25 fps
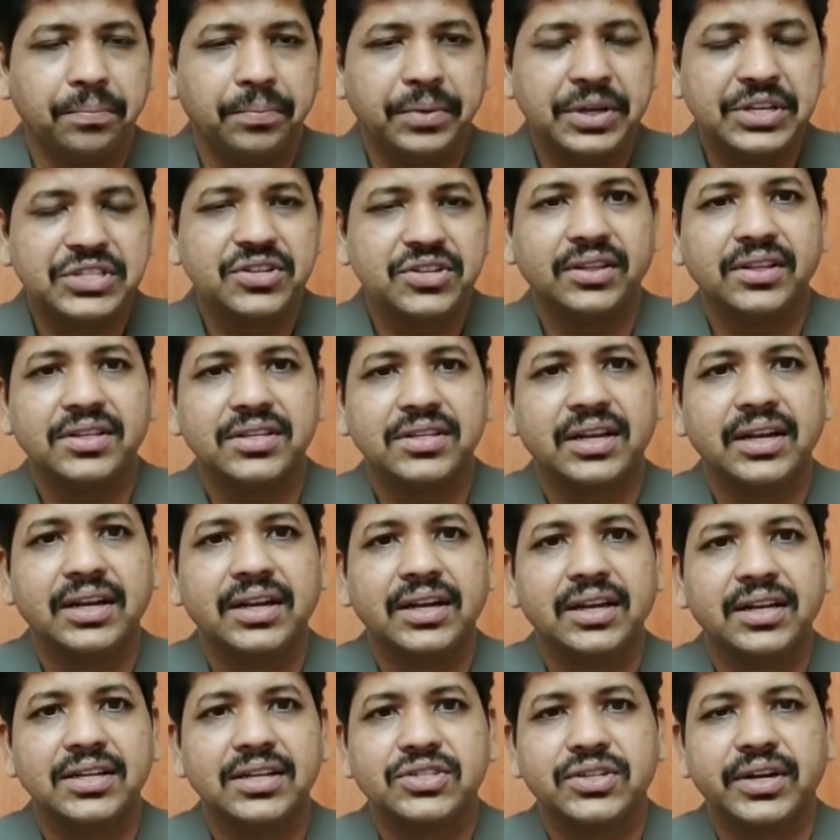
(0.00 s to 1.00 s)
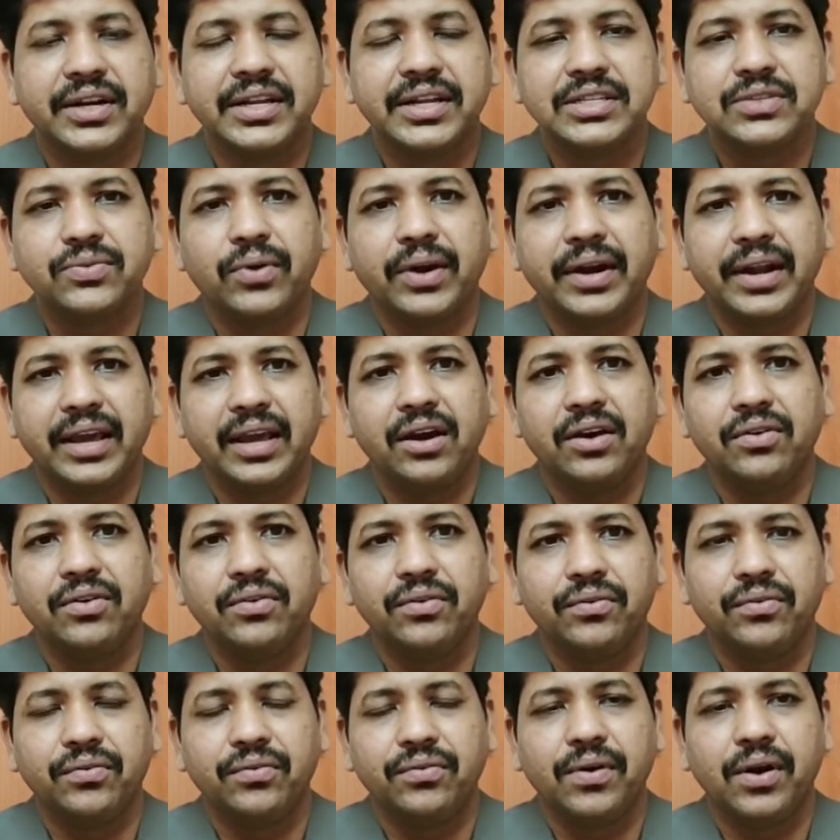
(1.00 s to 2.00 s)
based on the clinical studies, what I
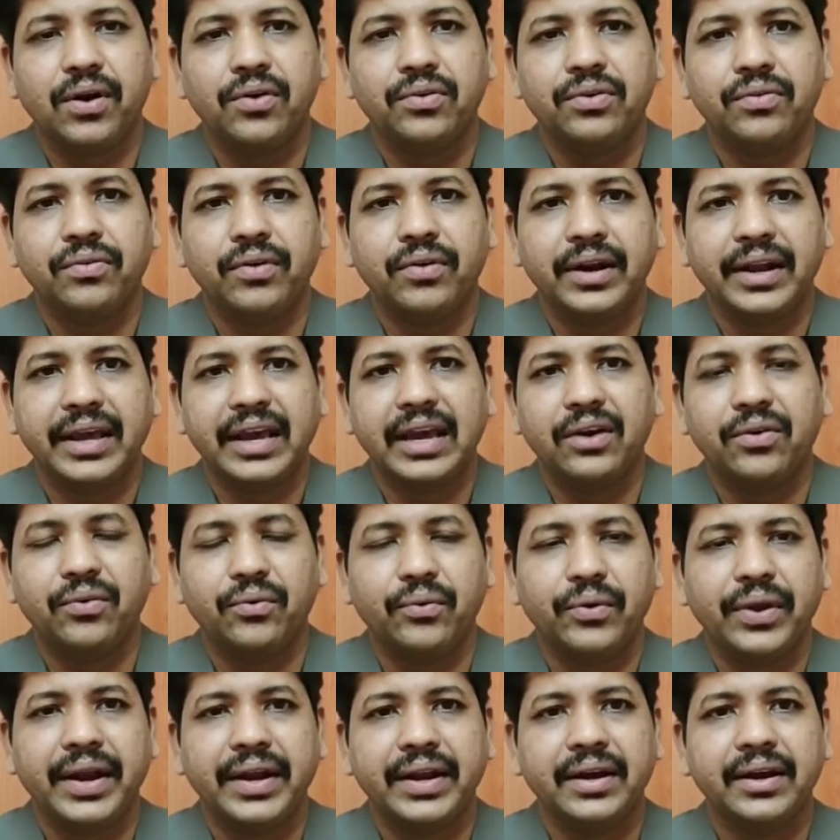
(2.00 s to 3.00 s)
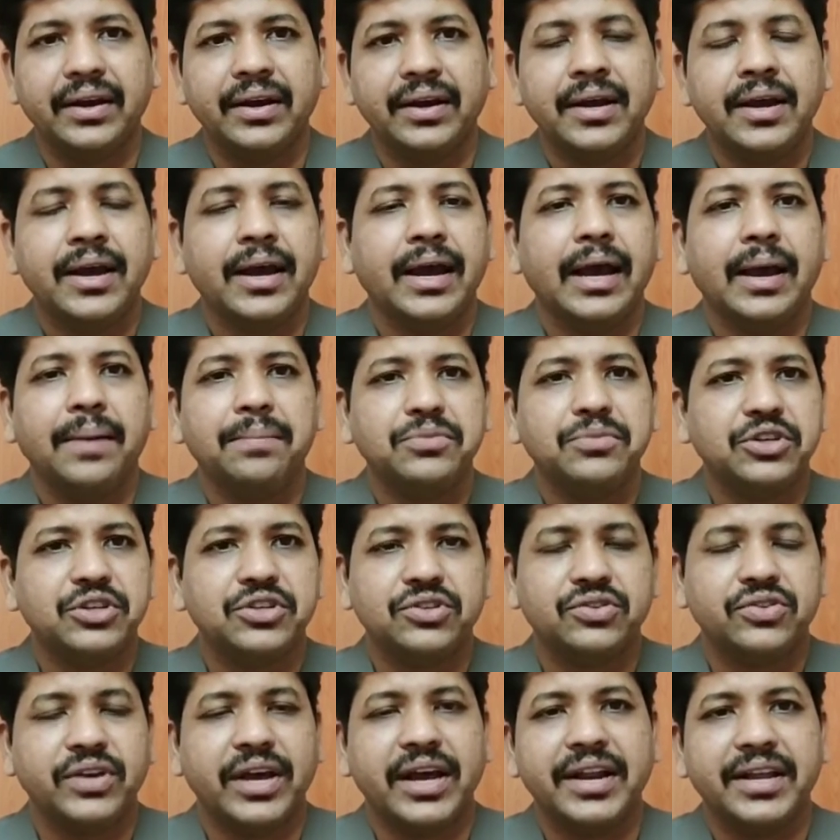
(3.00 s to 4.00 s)
have found, what I have read, I'm
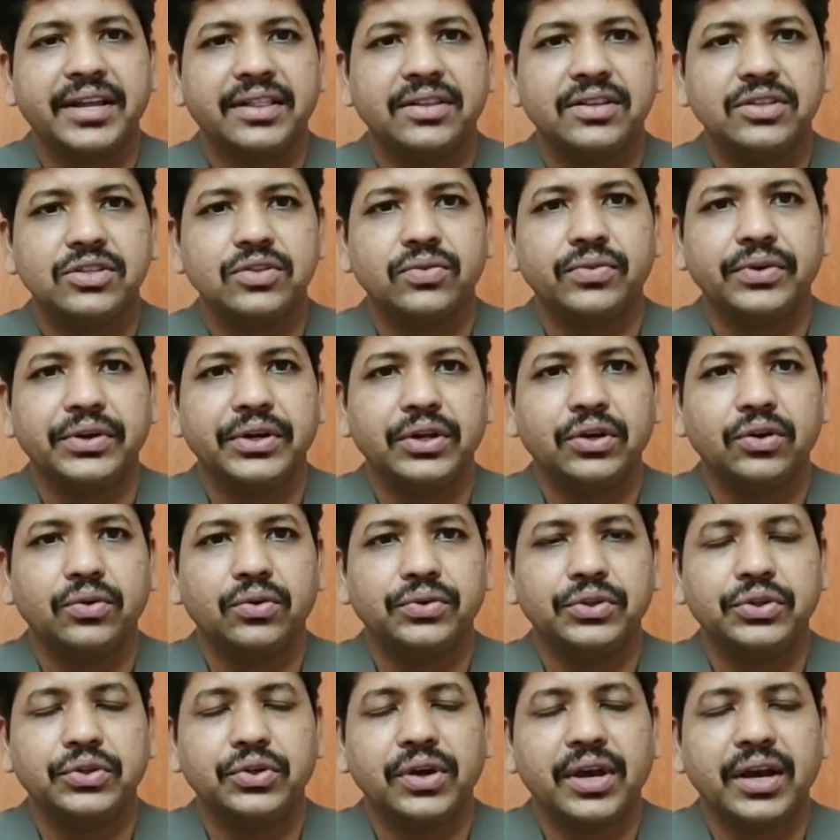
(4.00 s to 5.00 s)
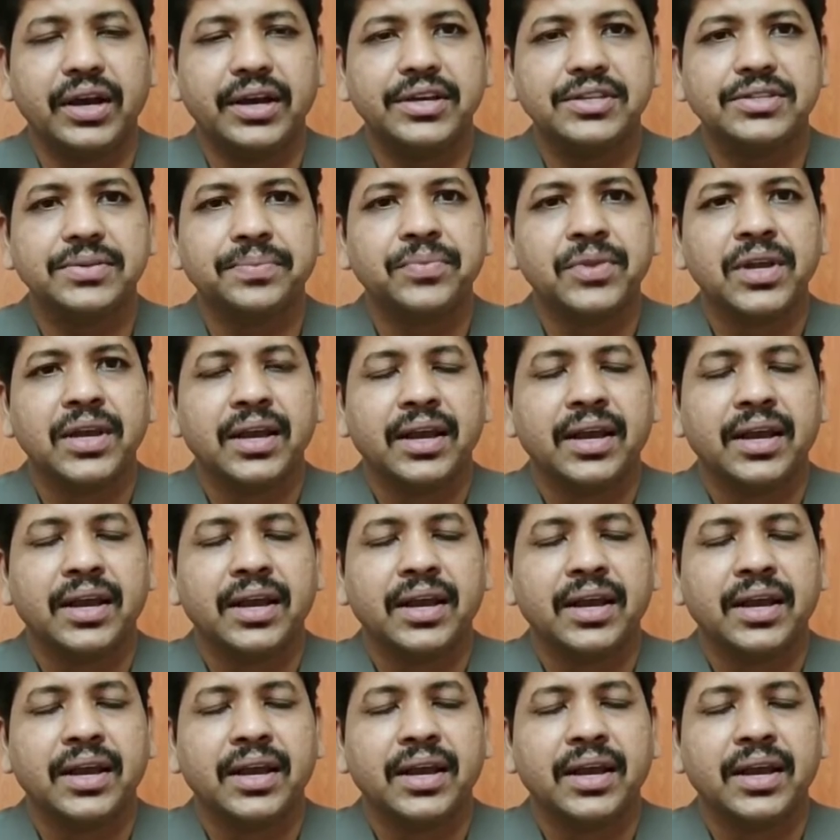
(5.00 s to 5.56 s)
just sharing this video with you guys.